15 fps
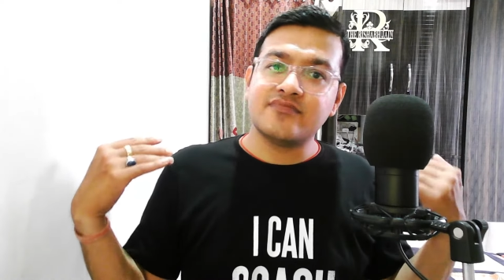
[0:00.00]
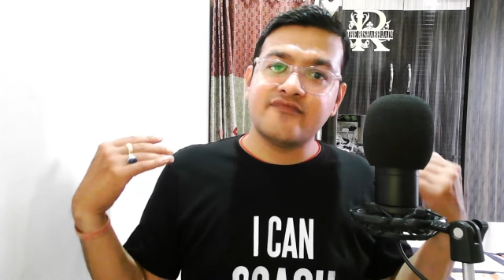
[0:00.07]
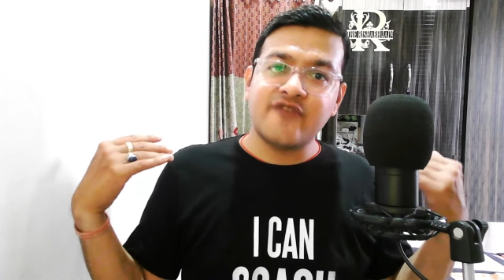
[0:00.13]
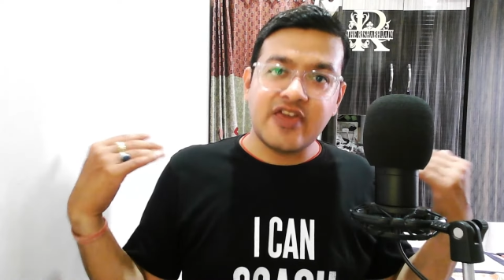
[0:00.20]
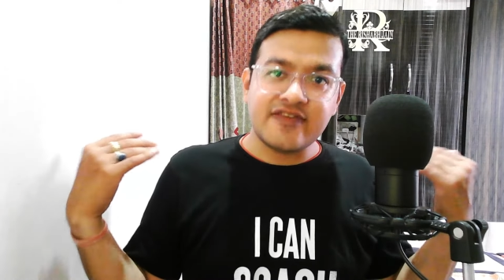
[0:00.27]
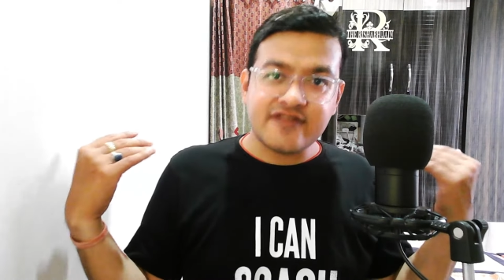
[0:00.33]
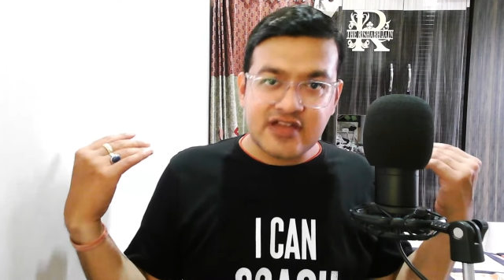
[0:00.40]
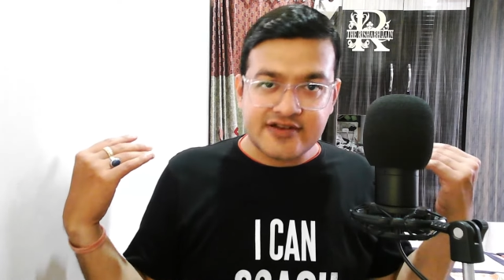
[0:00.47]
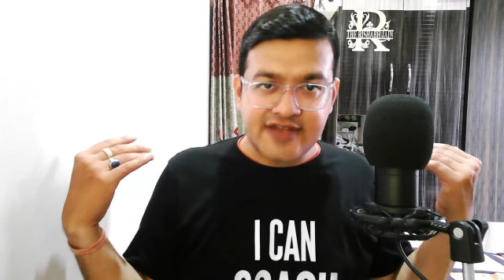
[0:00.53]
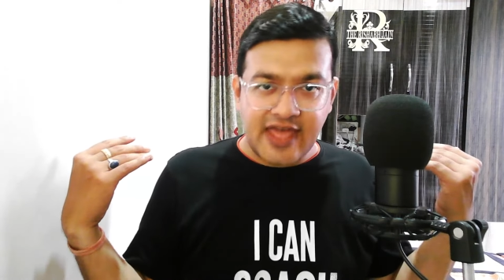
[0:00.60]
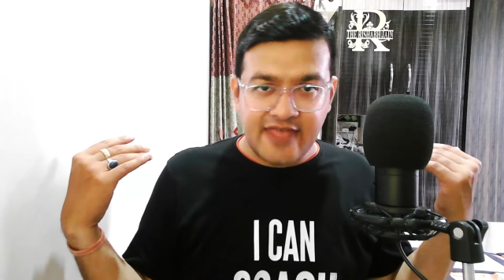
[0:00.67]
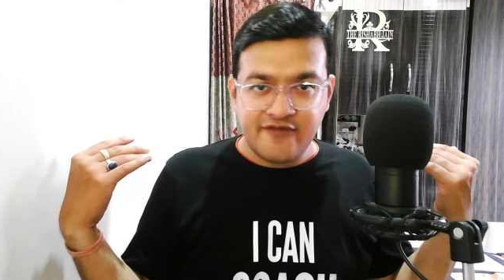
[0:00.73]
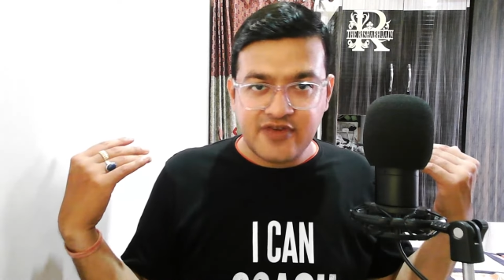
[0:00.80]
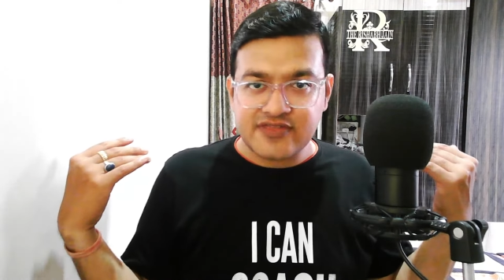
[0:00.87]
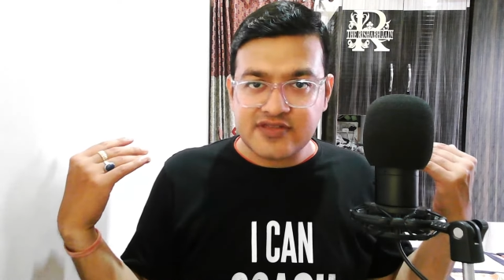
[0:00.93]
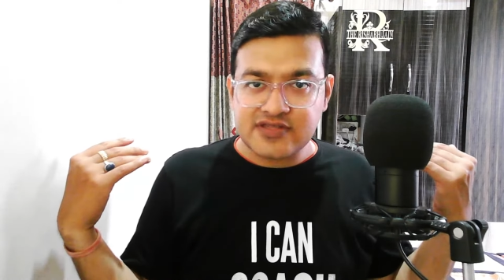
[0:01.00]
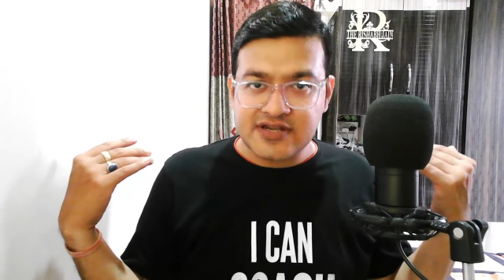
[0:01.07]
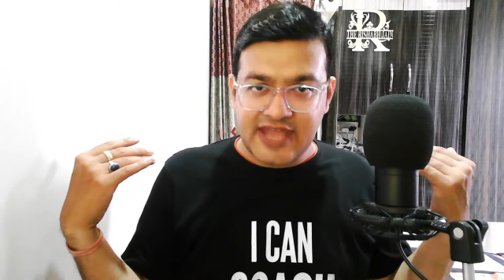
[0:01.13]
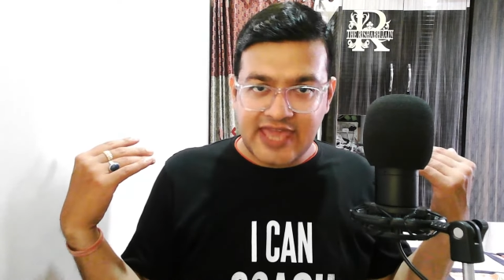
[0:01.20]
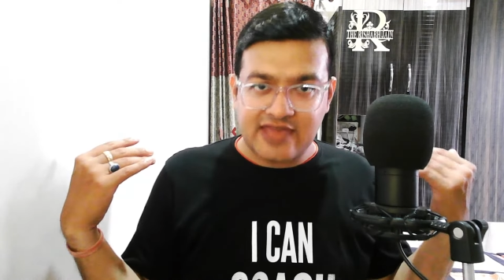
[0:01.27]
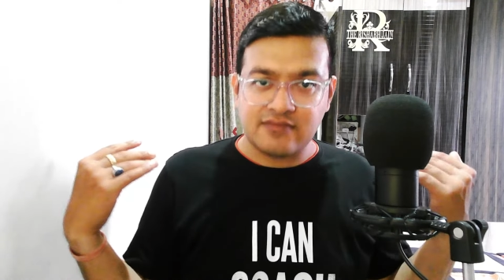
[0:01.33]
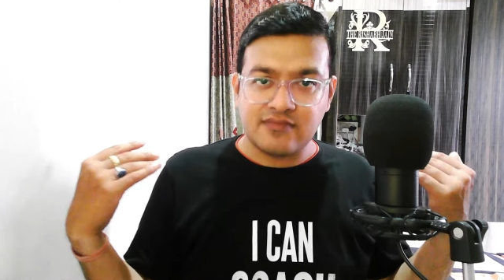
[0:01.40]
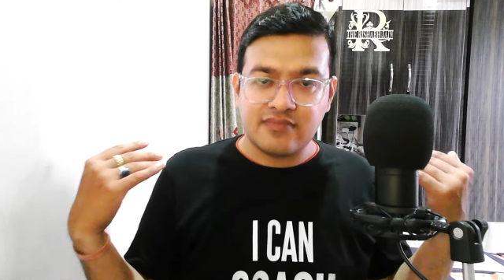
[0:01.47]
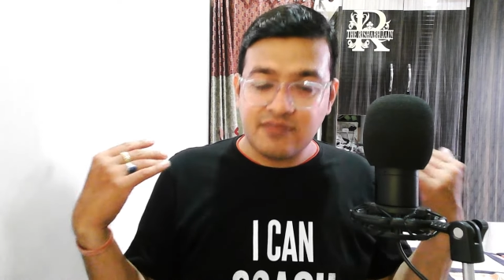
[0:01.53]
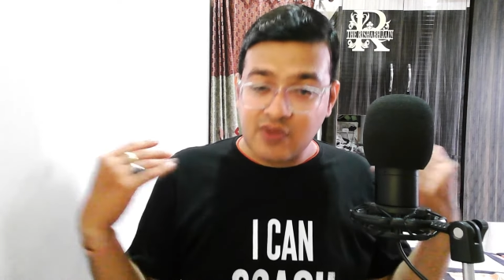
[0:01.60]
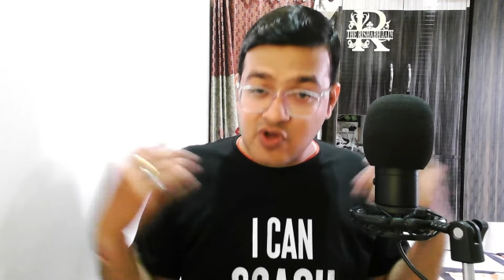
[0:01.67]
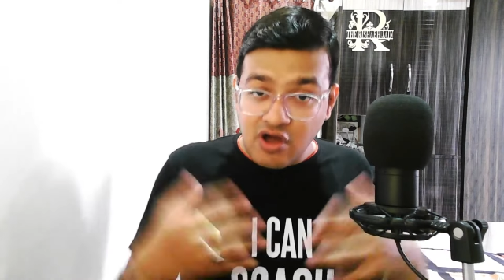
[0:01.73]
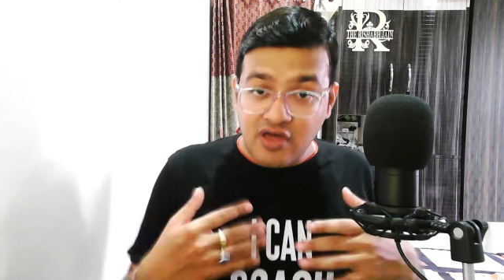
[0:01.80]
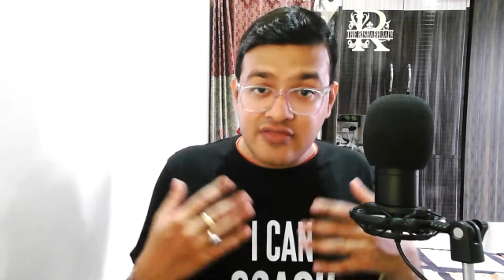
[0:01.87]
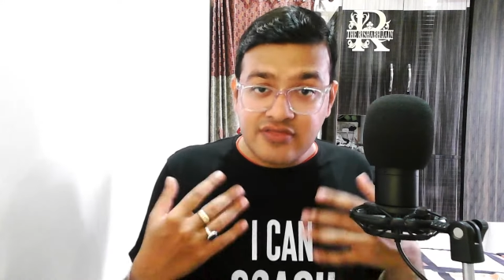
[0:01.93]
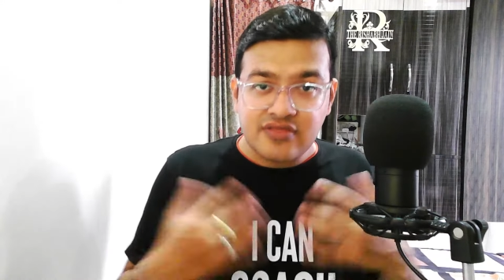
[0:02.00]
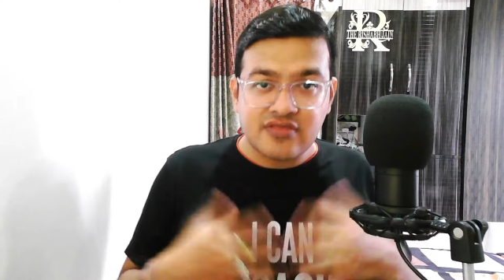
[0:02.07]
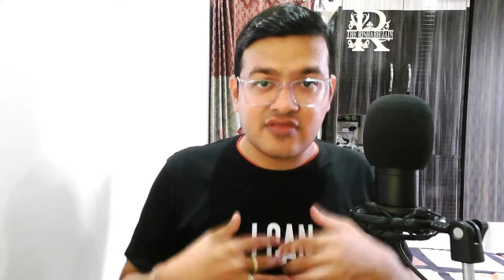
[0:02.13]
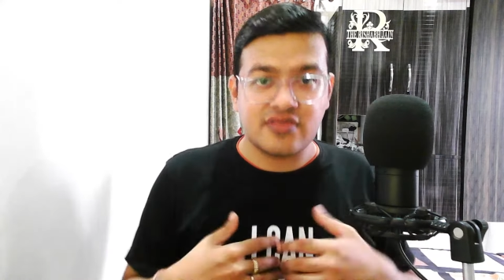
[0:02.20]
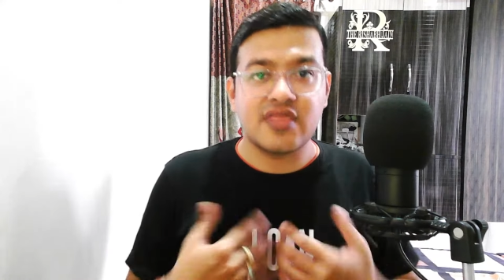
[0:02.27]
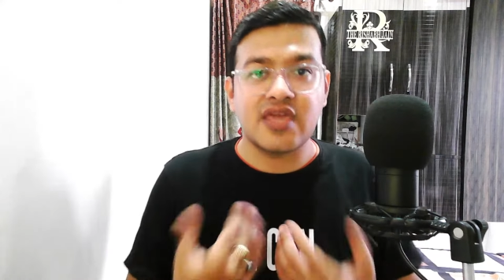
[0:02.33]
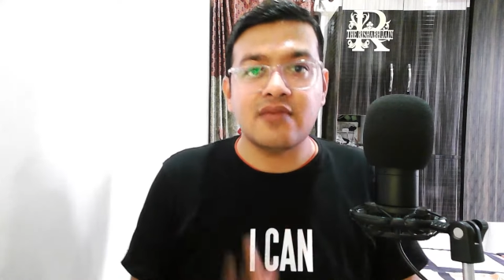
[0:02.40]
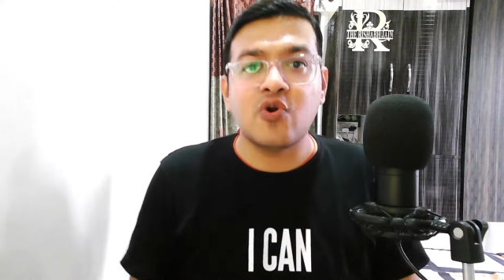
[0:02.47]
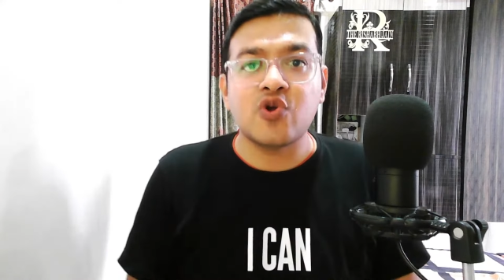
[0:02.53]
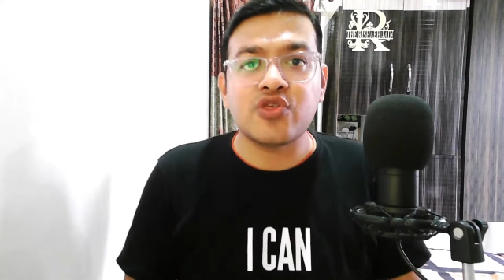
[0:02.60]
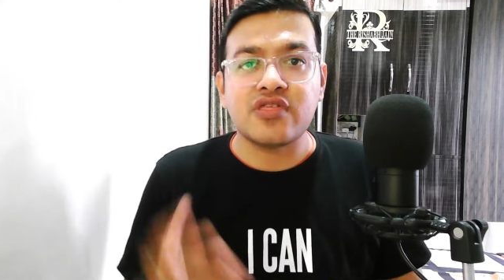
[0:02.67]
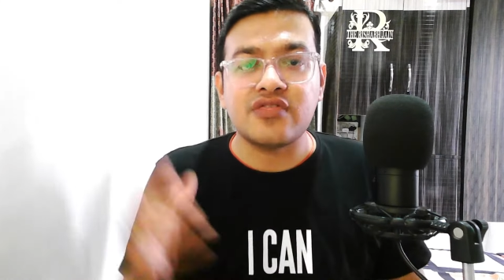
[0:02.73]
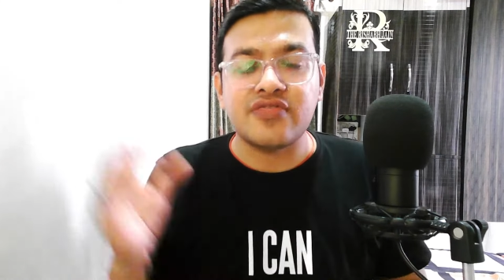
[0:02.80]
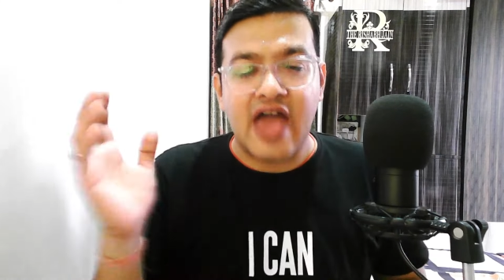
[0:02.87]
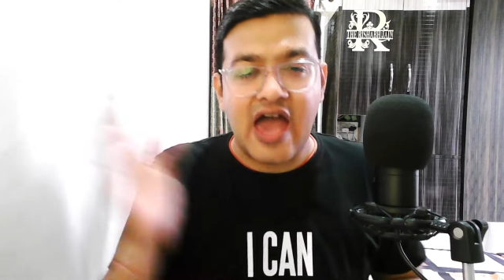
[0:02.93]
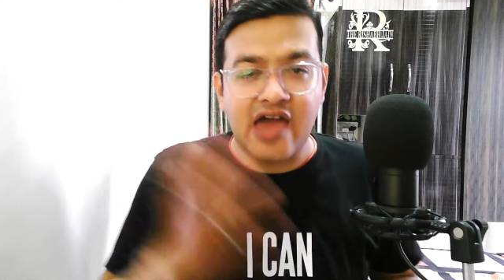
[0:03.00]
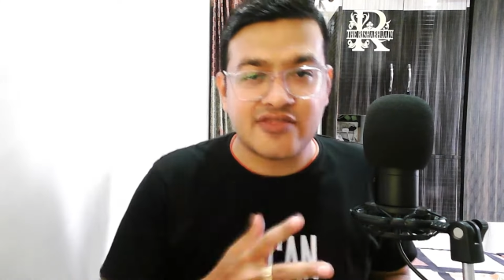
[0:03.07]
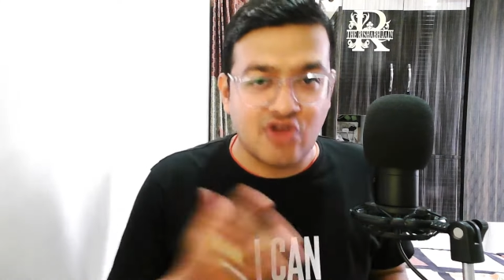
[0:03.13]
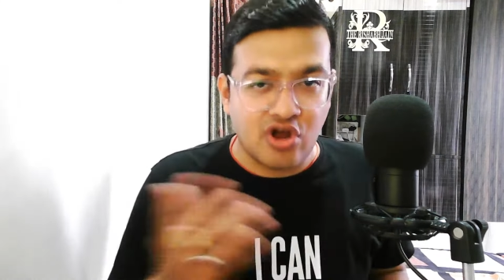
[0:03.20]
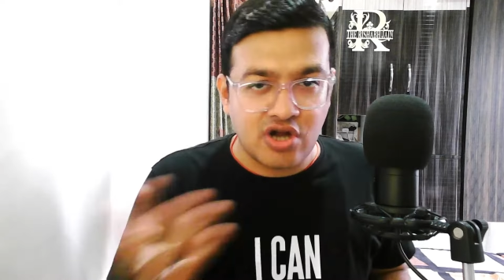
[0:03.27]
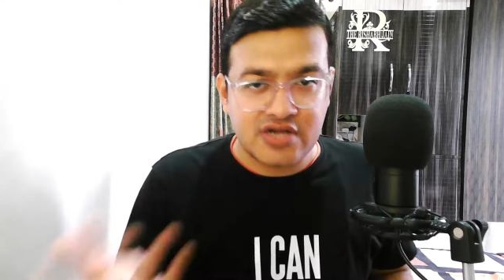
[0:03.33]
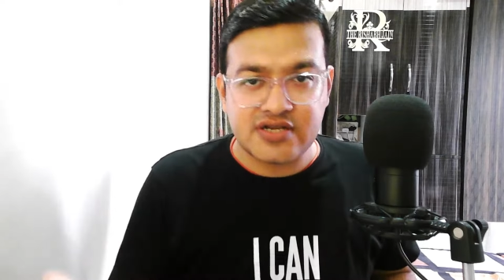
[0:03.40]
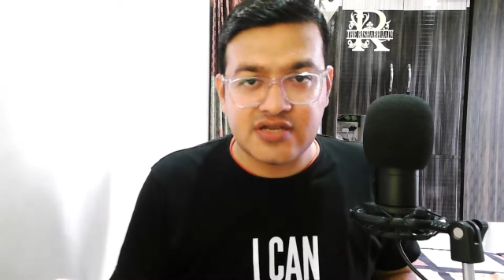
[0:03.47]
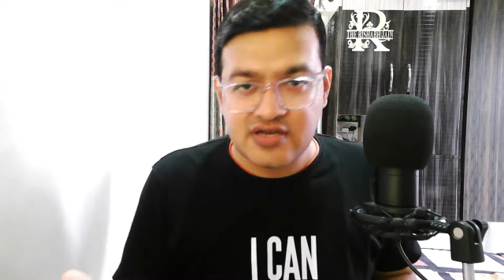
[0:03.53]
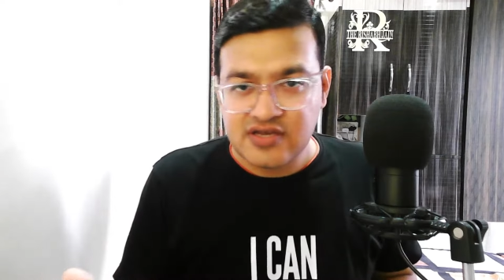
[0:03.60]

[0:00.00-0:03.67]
wasting the time because the emotions are not